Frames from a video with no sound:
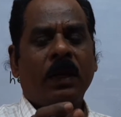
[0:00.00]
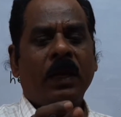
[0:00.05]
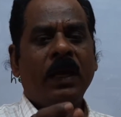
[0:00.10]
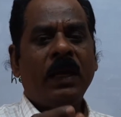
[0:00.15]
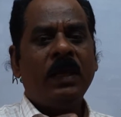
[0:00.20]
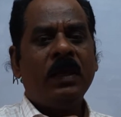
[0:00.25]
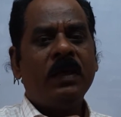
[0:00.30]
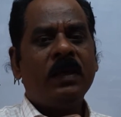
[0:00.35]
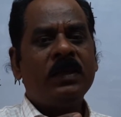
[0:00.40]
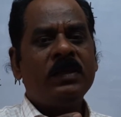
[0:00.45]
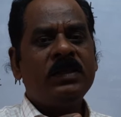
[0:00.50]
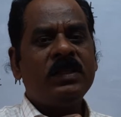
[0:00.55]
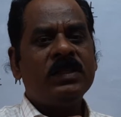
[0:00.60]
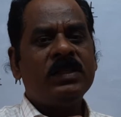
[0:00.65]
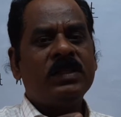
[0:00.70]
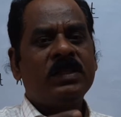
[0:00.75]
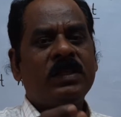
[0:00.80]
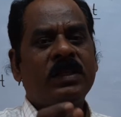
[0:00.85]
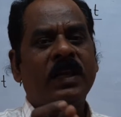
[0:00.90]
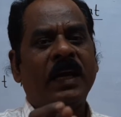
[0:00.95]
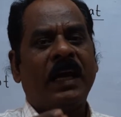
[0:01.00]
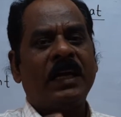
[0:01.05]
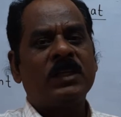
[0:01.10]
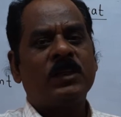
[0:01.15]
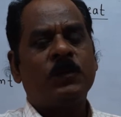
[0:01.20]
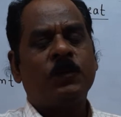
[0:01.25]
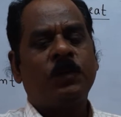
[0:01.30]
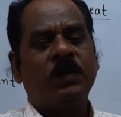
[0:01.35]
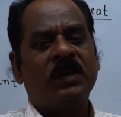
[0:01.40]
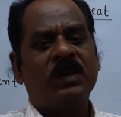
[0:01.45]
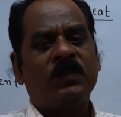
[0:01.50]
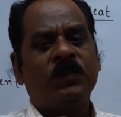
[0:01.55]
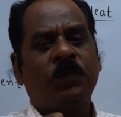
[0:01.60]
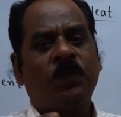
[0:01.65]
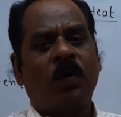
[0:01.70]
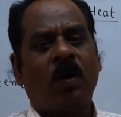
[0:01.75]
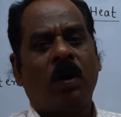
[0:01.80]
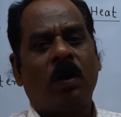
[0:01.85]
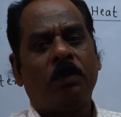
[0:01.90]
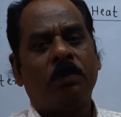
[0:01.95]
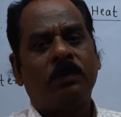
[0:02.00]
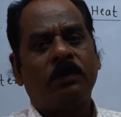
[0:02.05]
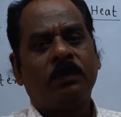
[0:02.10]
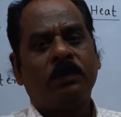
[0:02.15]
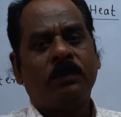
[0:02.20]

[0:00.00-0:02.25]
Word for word: energy is transfers from